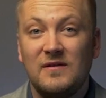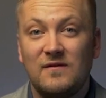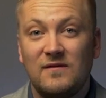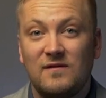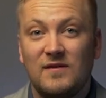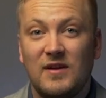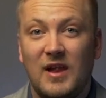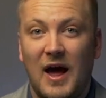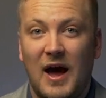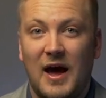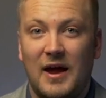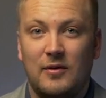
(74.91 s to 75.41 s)

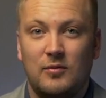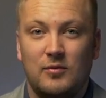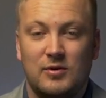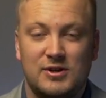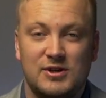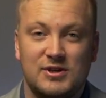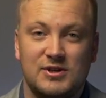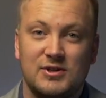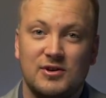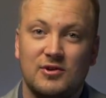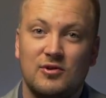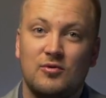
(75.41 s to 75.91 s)
flat, which
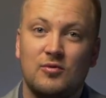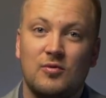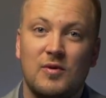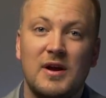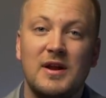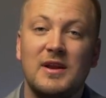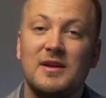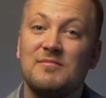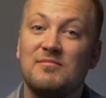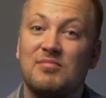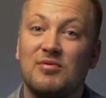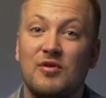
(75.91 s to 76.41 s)
is a
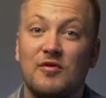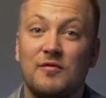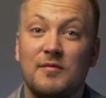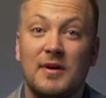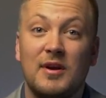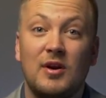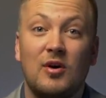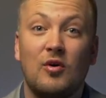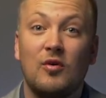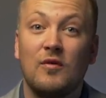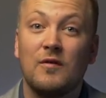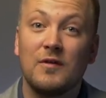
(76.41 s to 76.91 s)
great
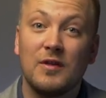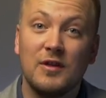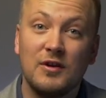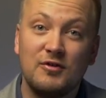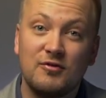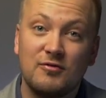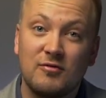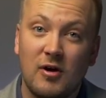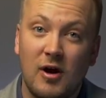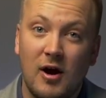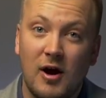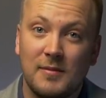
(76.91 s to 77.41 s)
improvement over the
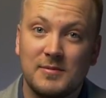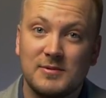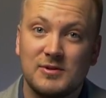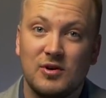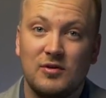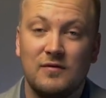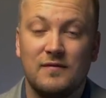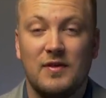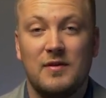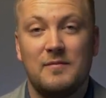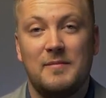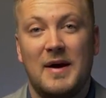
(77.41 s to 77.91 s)
drops
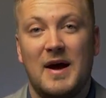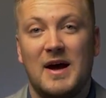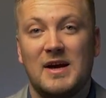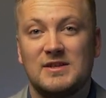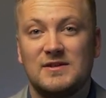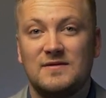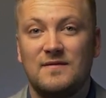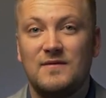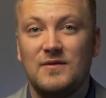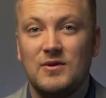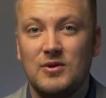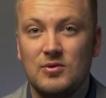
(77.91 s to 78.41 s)
over the
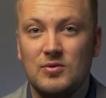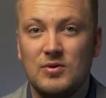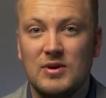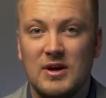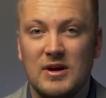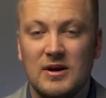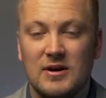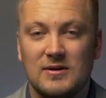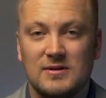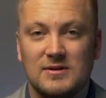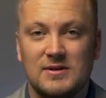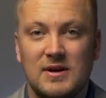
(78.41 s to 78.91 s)
past few
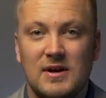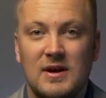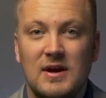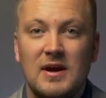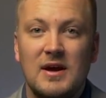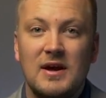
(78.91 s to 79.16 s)
years.